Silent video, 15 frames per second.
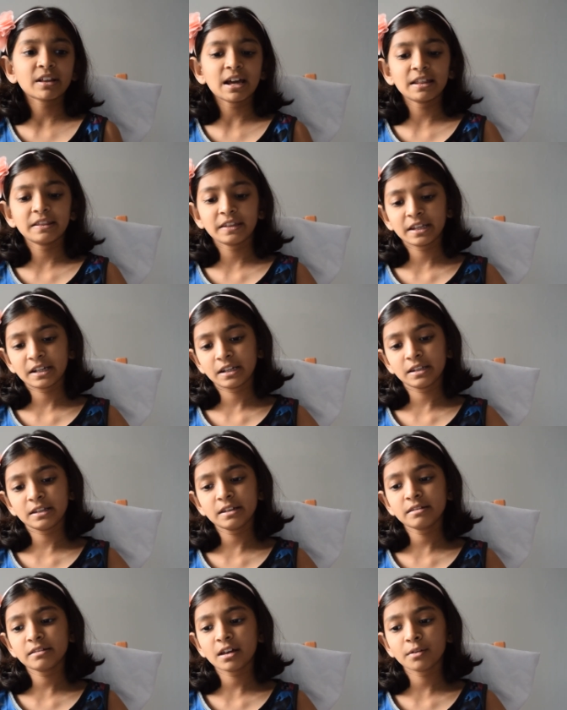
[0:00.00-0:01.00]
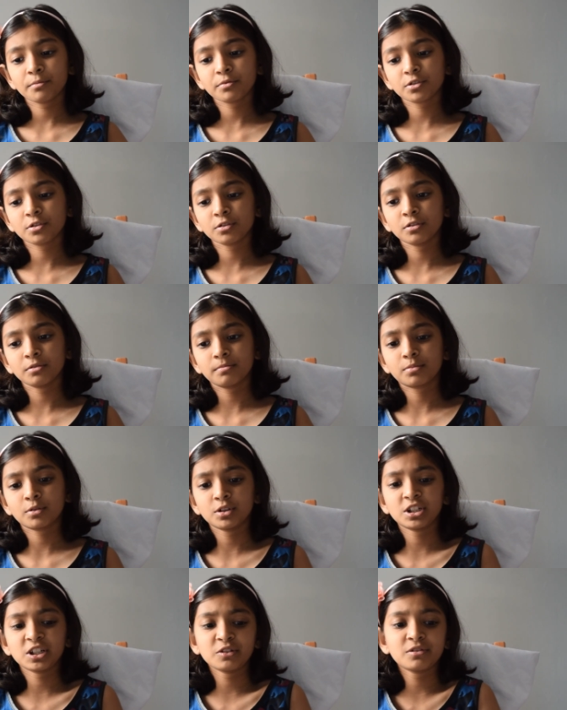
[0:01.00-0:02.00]
And then this helps to
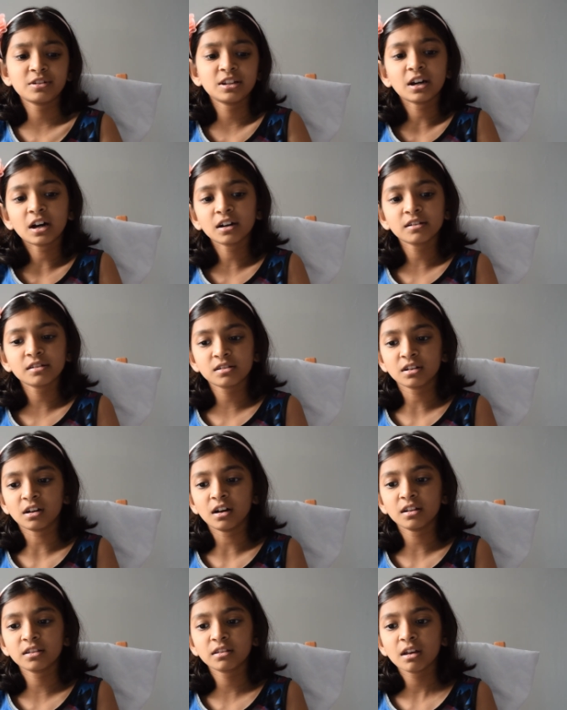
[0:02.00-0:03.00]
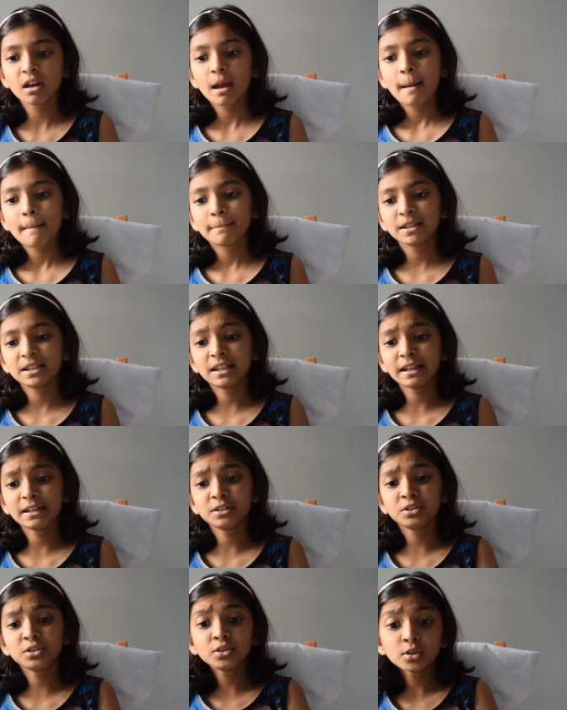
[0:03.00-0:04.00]
produce young stars. But they
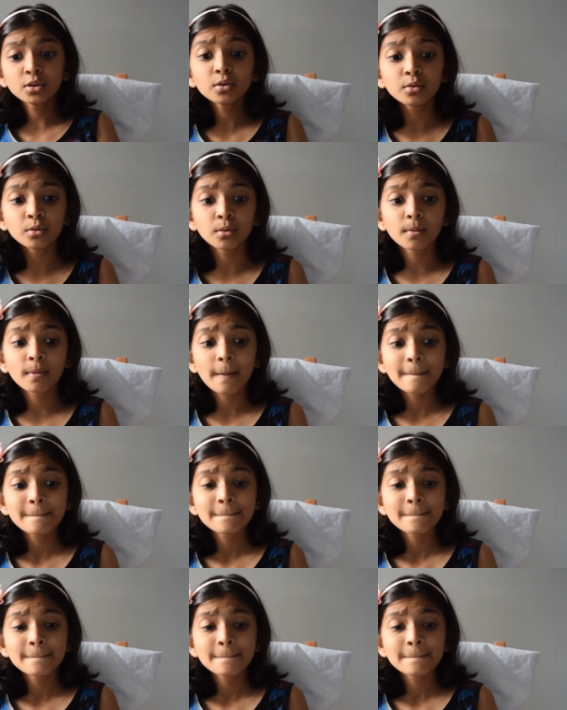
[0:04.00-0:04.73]
do